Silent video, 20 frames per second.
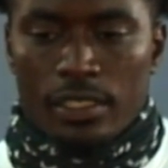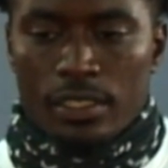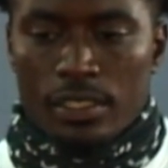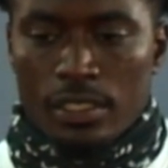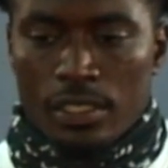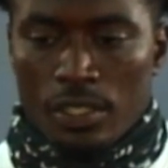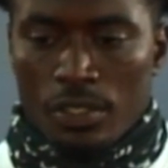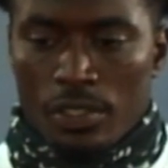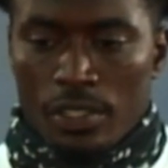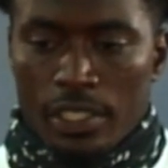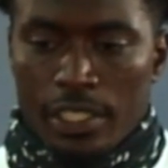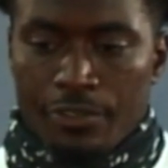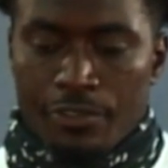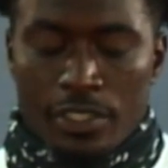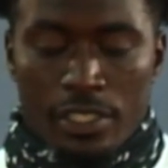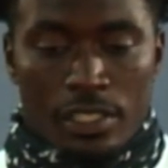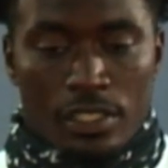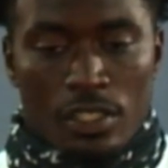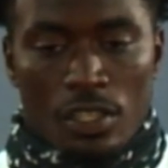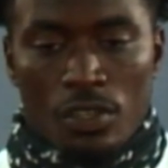you know, the
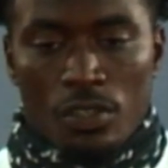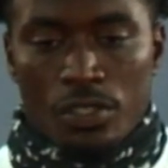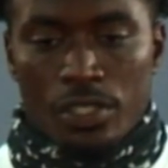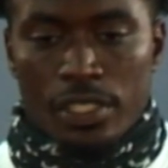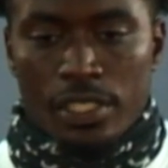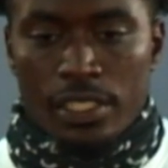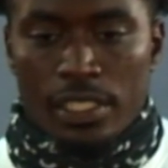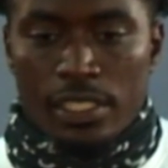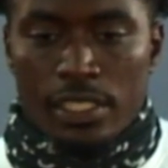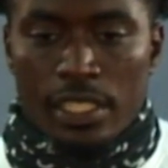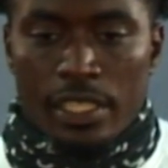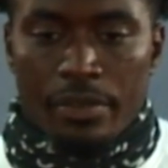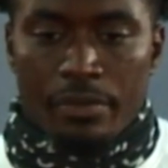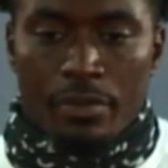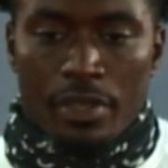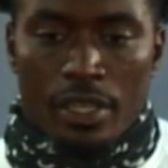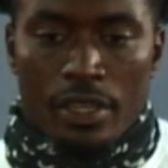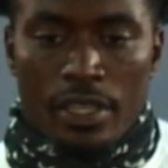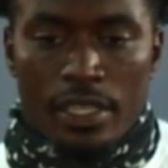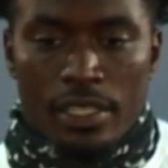defense as a whole just needs to get
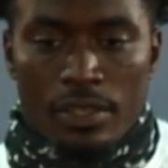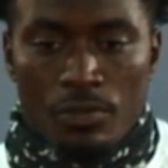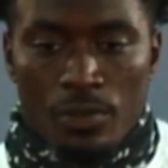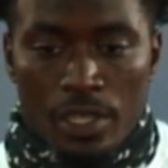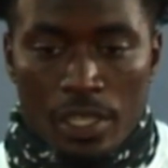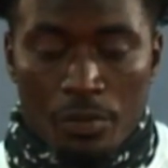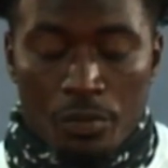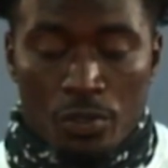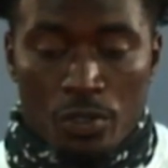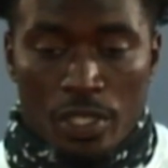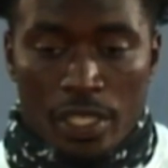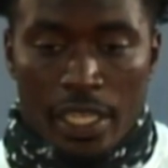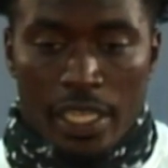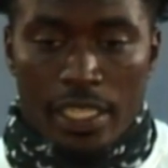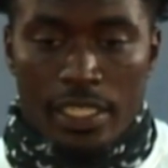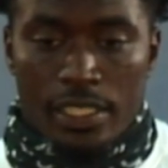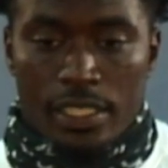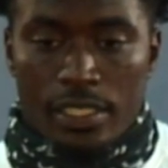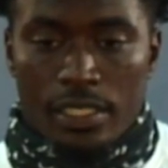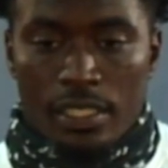better with
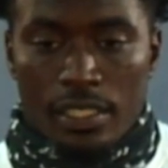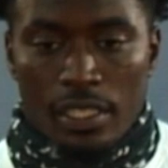communication,